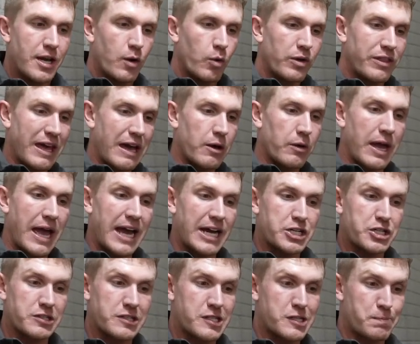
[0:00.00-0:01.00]
without
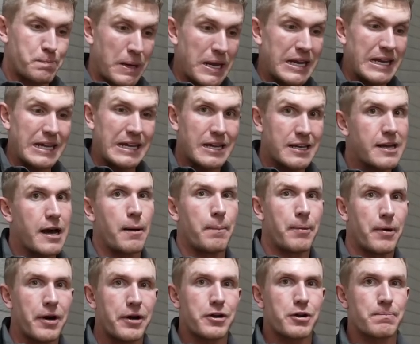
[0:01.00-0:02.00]
actually spending a
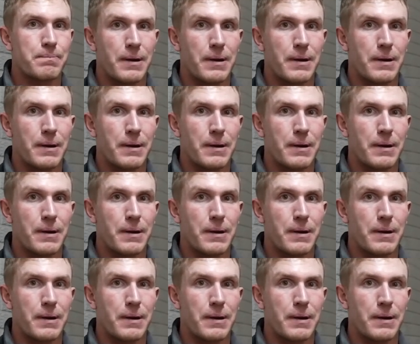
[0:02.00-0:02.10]
couple hundred